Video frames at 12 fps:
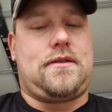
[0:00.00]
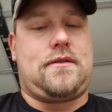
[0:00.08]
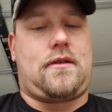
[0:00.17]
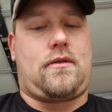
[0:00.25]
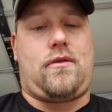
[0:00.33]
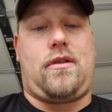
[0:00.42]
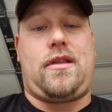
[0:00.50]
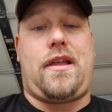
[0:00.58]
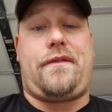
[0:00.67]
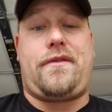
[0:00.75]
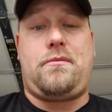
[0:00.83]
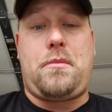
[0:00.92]
Throw
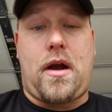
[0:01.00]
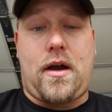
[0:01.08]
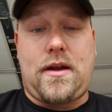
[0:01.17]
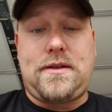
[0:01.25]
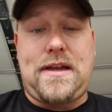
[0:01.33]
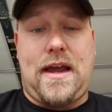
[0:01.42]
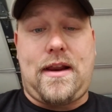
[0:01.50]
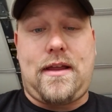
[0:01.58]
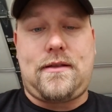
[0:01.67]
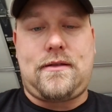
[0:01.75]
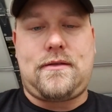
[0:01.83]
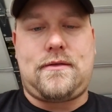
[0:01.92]
11 bearings at it,
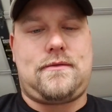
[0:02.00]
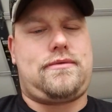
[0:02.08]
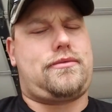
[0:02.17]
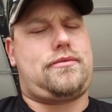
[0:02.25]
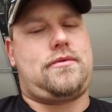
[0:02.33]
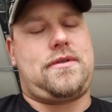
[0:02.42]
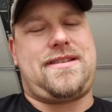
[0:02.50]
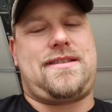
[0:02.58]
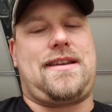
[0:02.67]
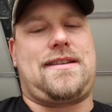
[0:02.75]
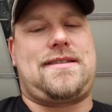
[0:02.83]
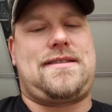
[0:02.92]
this
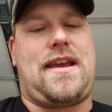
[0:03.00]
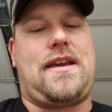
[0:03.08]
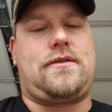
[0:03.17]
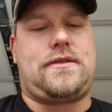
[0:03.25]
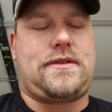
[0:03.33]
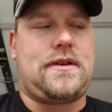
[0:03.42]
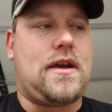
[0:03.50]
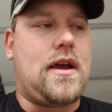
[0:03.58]
thing sails.